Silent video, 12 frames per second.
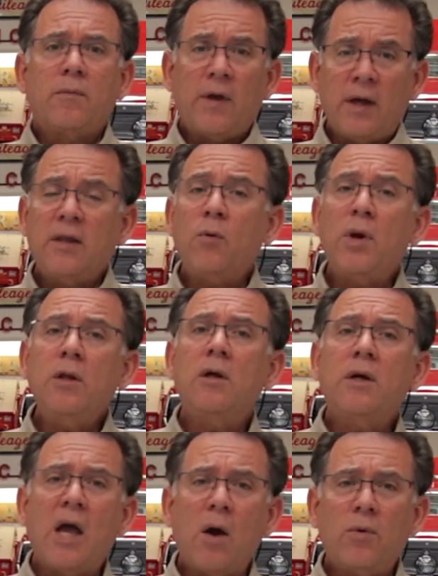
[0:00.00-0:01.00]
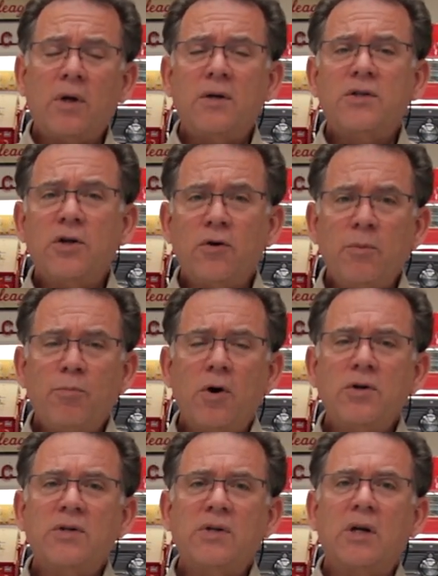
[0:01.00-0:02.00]
thing that we look at when considering
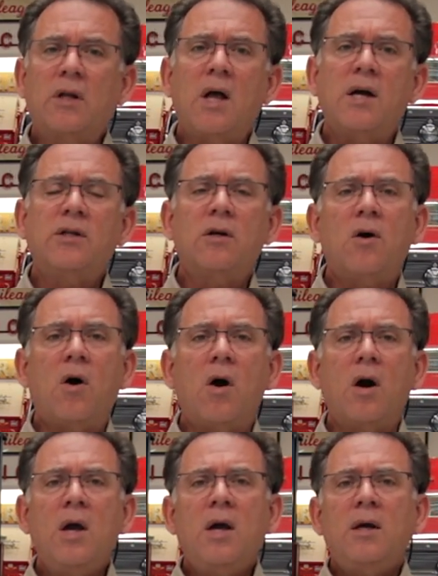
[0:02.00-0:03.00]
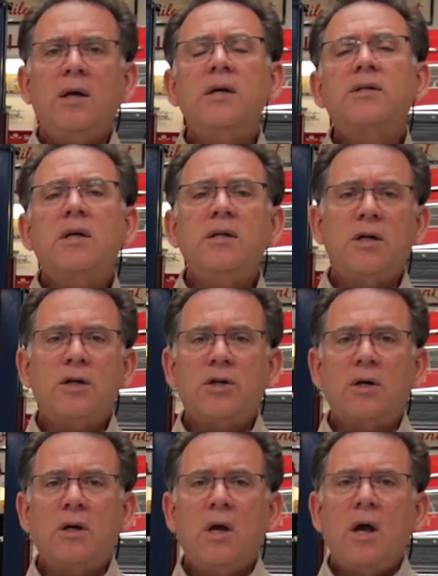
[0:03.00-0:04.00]
purchasing a classic car, is
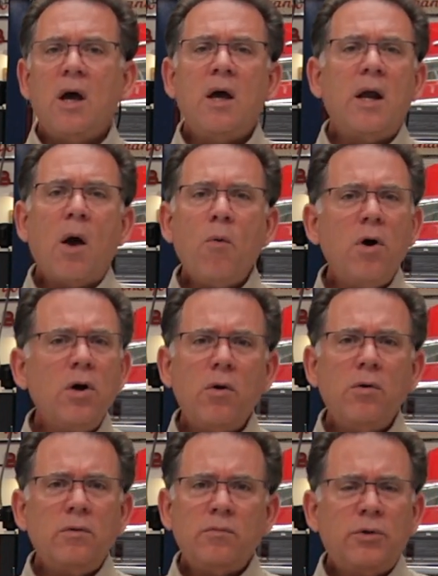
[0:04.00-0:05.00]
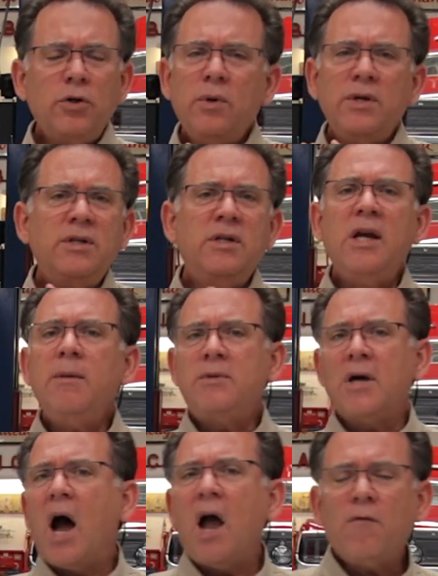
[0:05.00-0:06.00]
condition. And I won't go do a deep
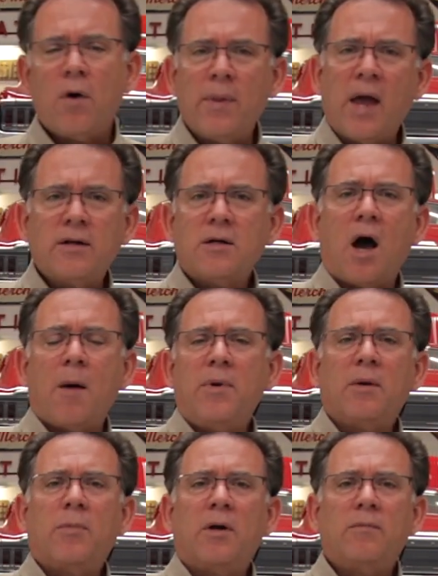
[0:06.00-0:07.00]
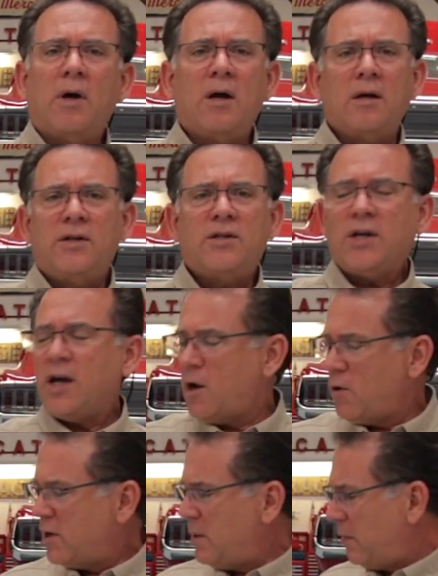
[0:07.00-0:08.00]
dive on that topic, but instead
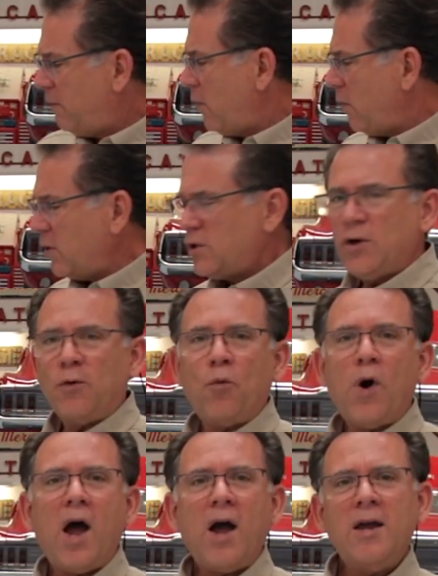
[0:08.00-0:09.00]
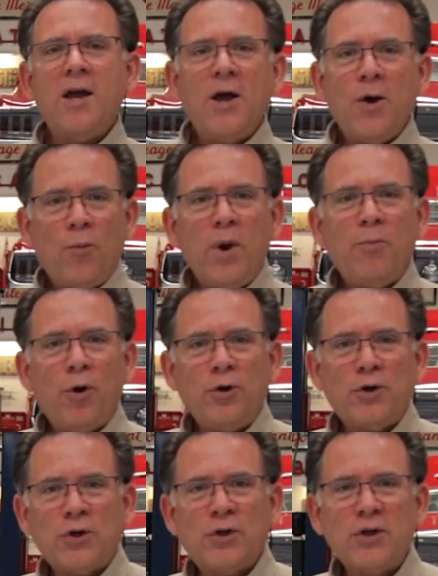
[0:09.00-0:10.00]
I'll keep it focused on why we
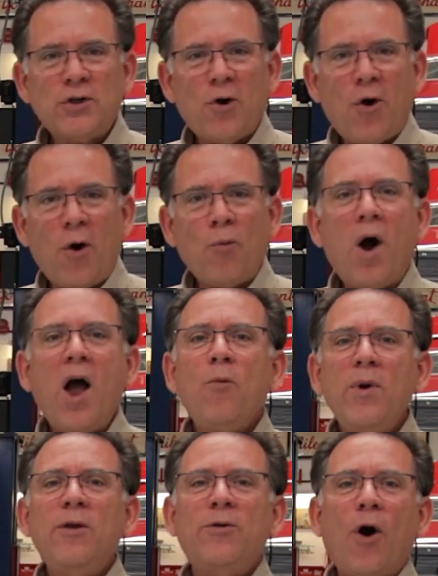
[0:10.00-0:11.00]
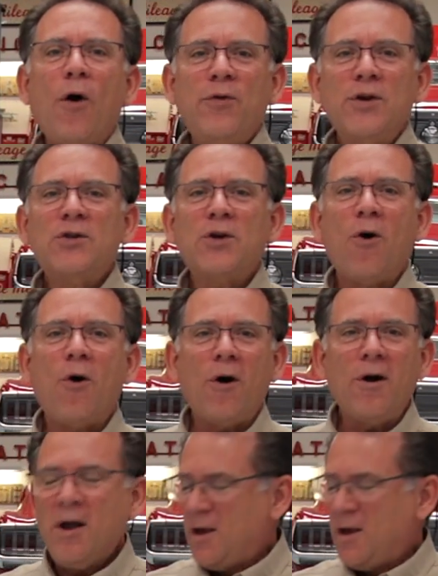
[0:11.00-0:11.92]
purchased this car, why we thought this car